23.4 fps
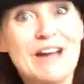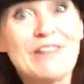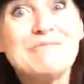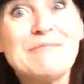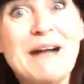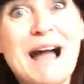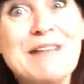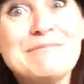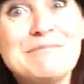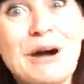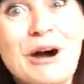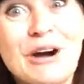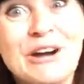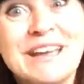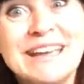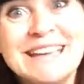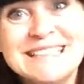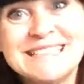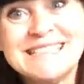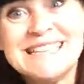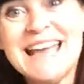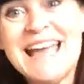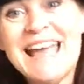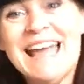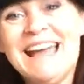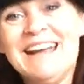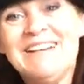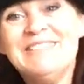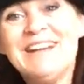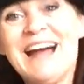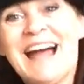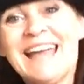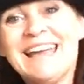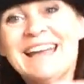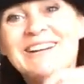out my pocket.
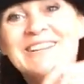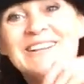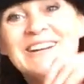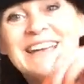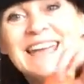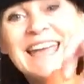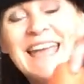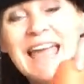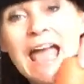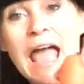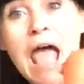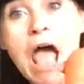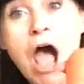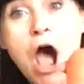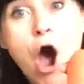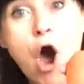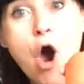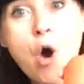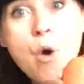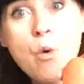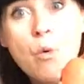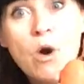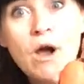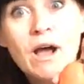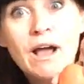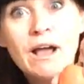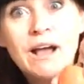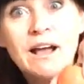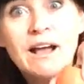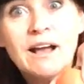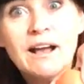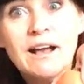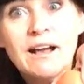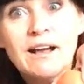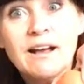Right, okay. Oh,
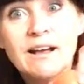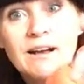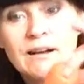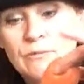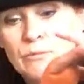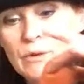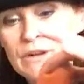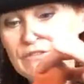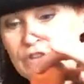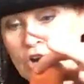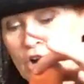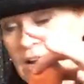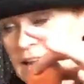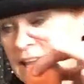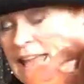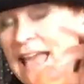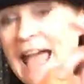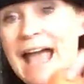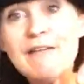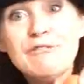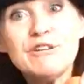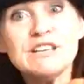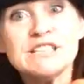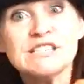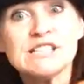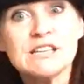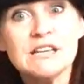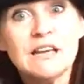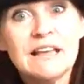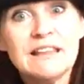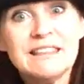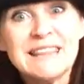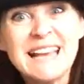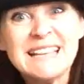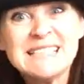we've got a carrot.
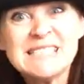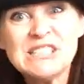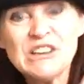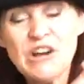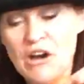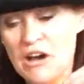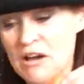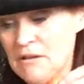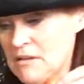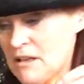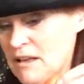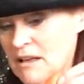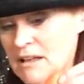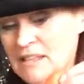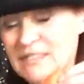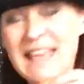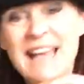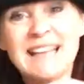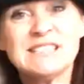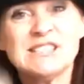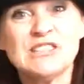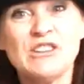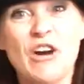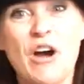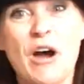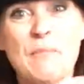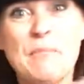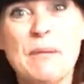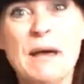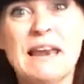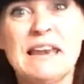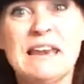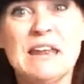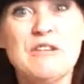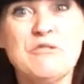That's not a
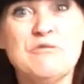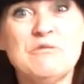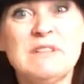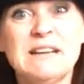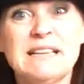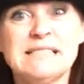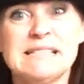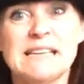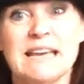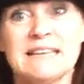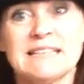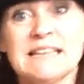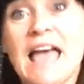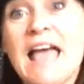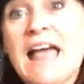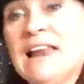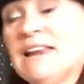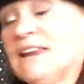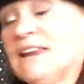balloon, is it?